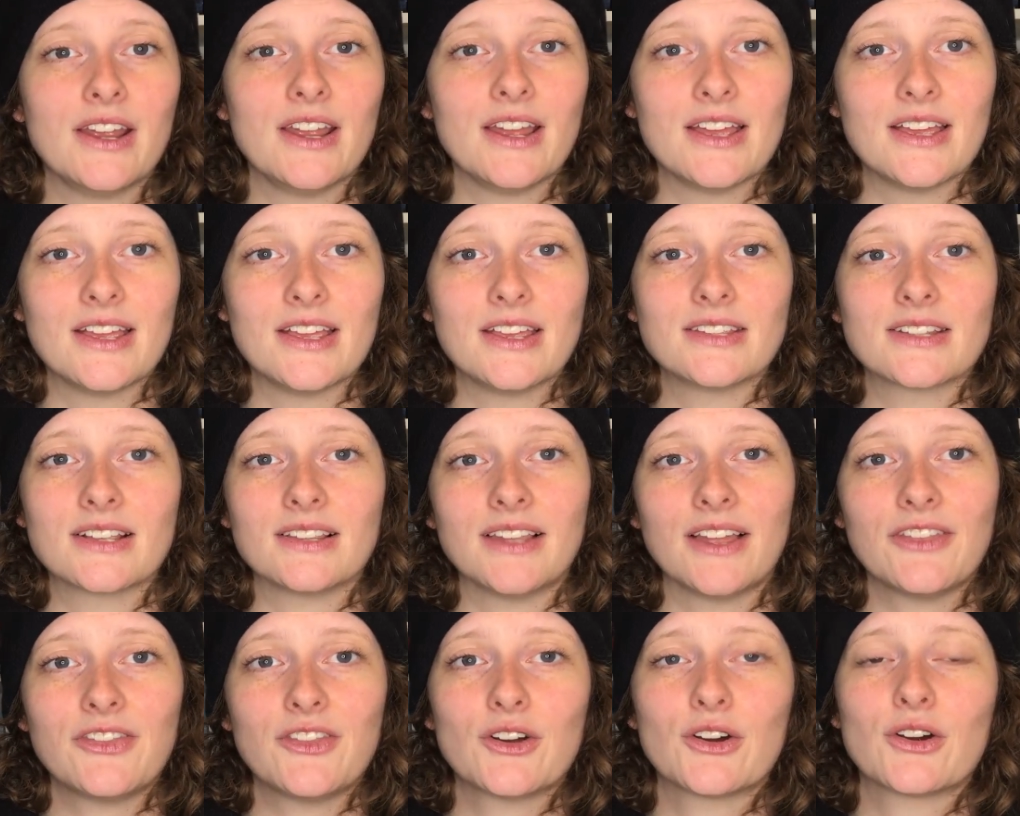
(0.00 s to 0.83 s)
is
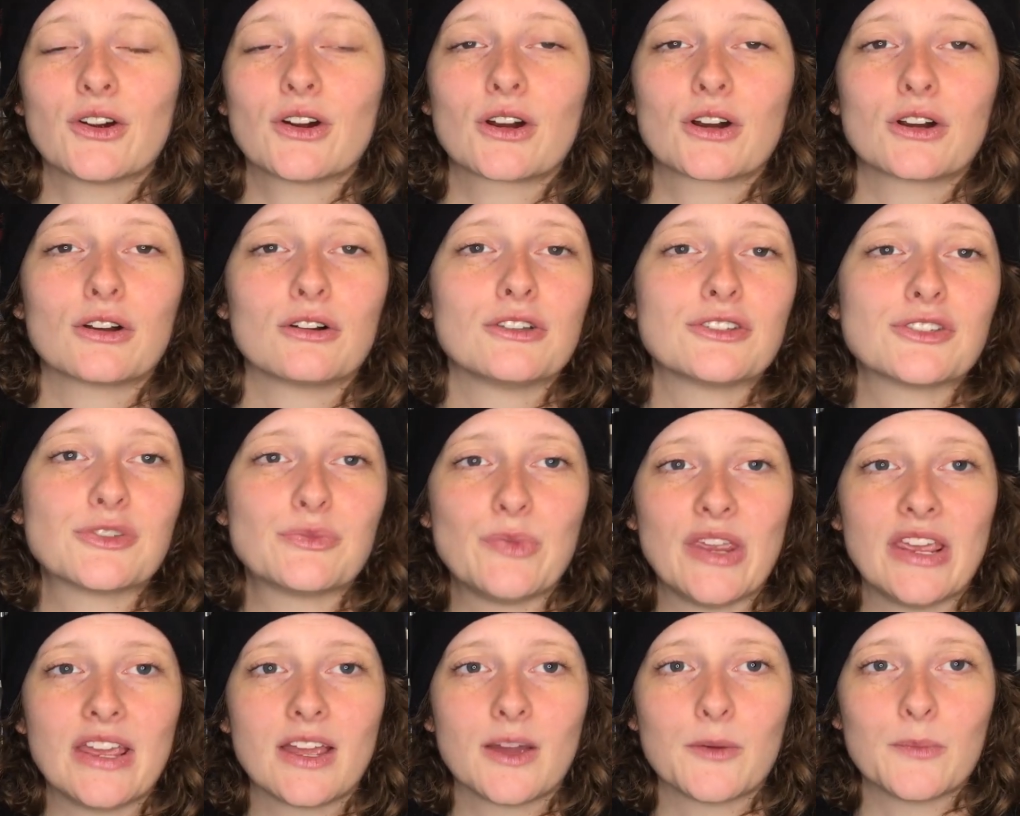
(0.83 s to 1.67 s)
Let the Hurt Girl
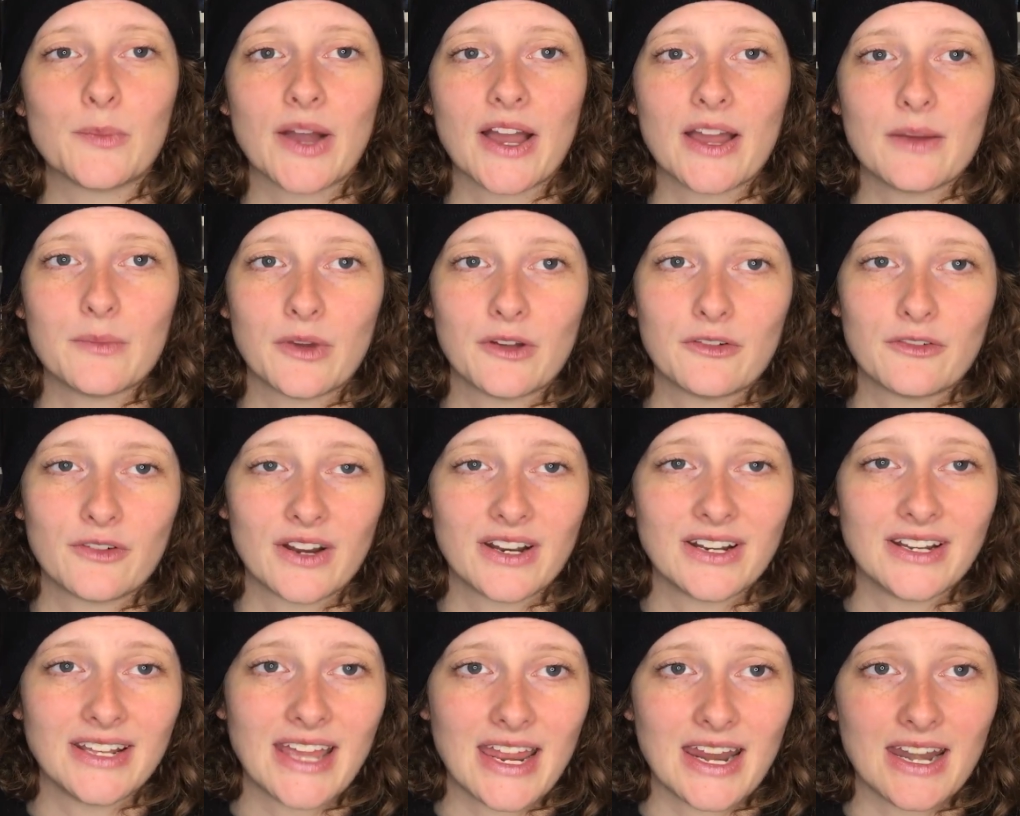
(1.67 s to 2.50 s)
Speak by my
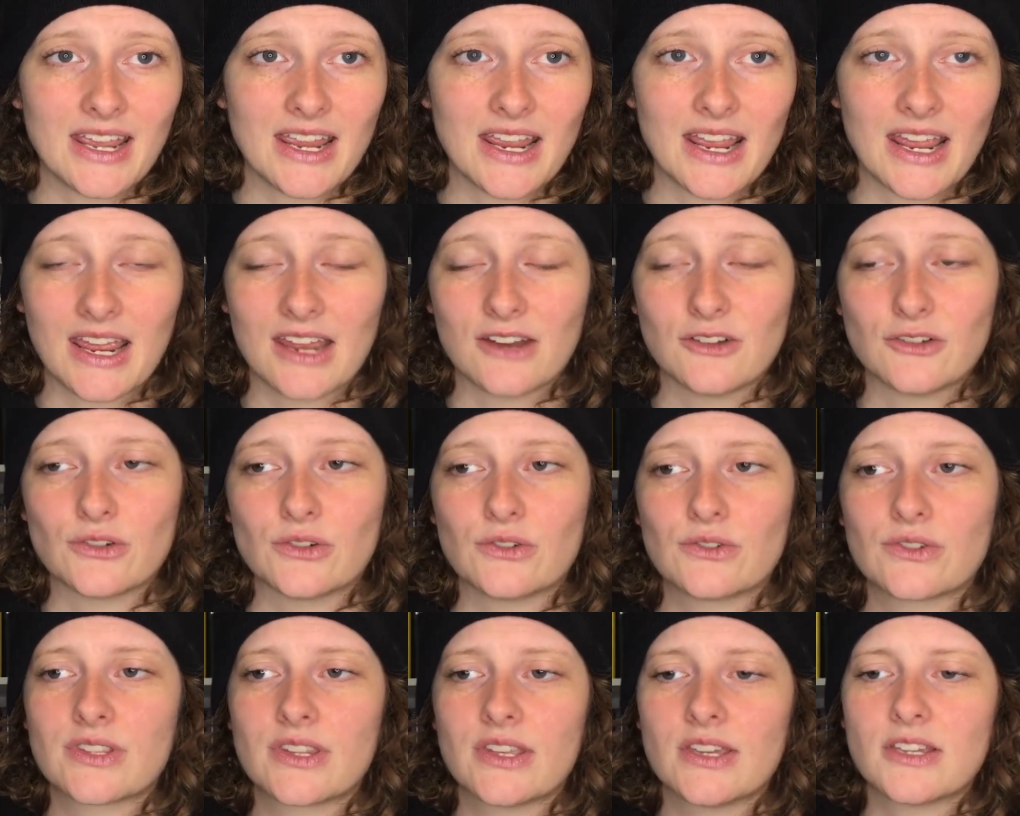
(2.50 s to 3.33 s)
friend Katie
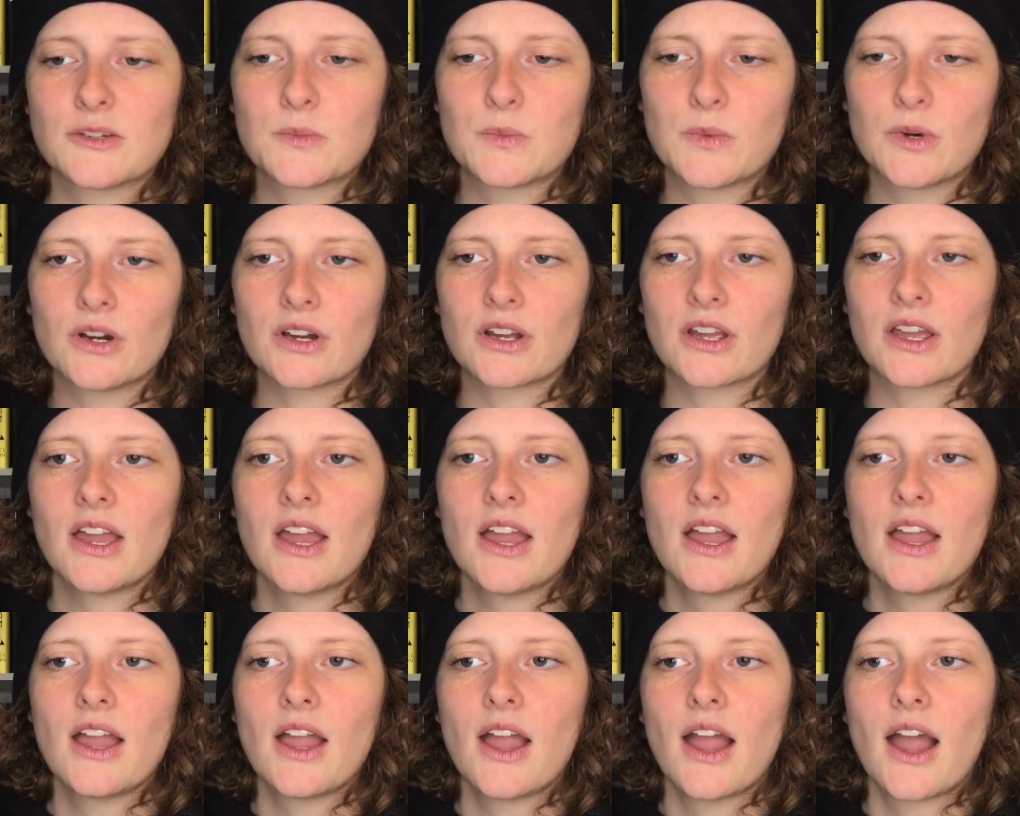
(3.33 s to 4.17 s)
Andrews. This book
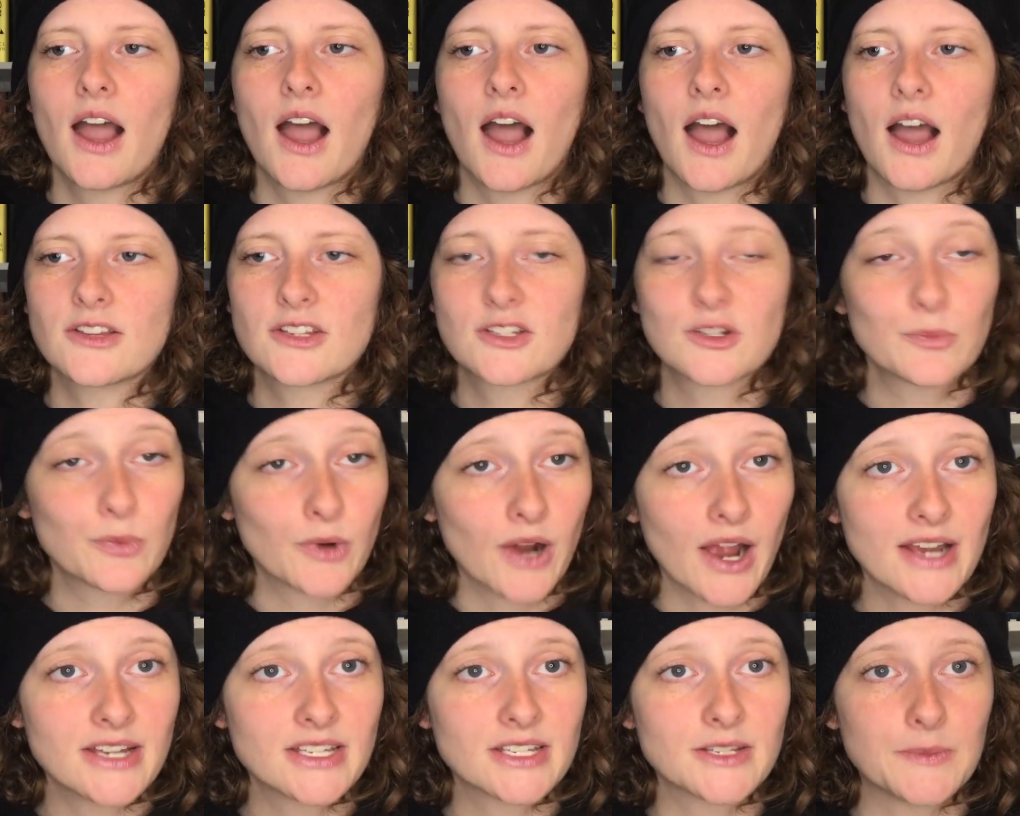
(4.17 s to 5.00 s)

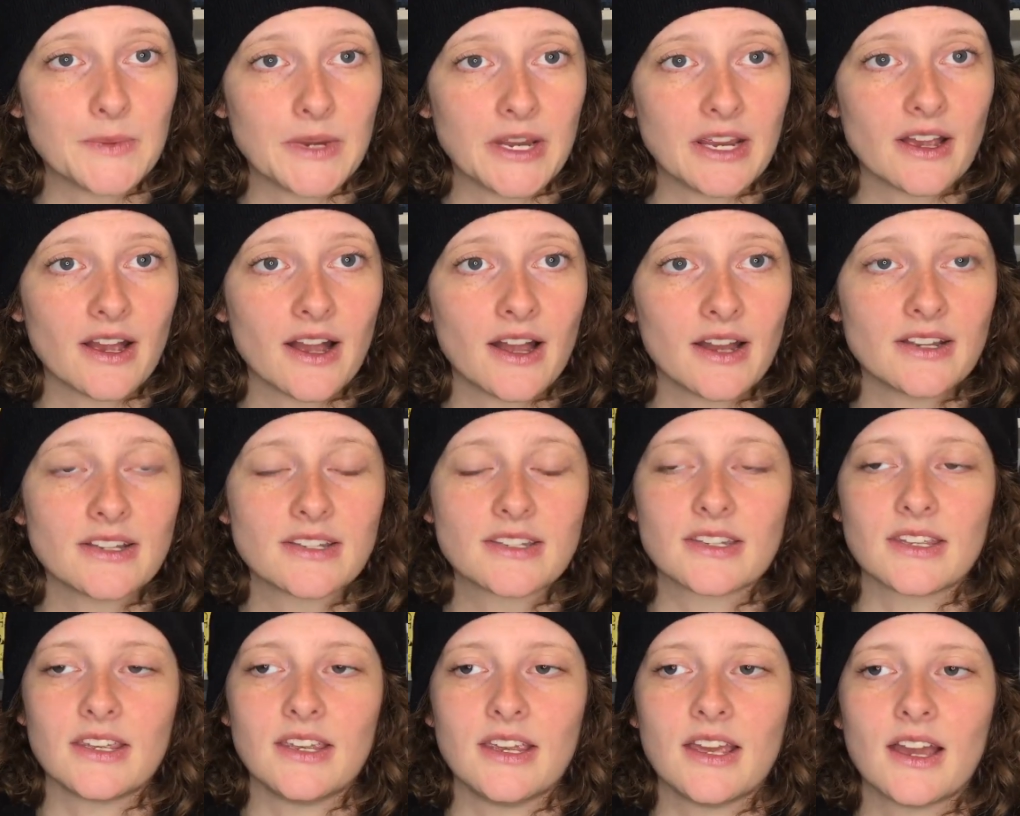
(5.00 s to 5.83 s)
surprised me,
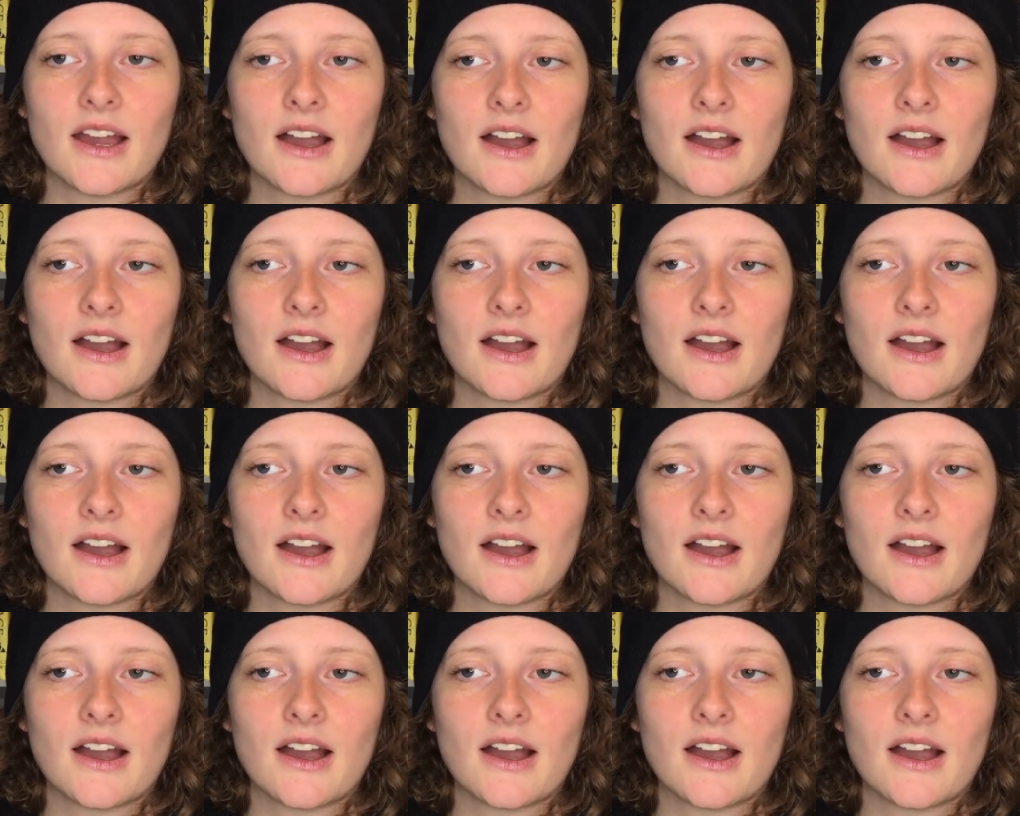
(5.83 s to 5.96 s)
honestly.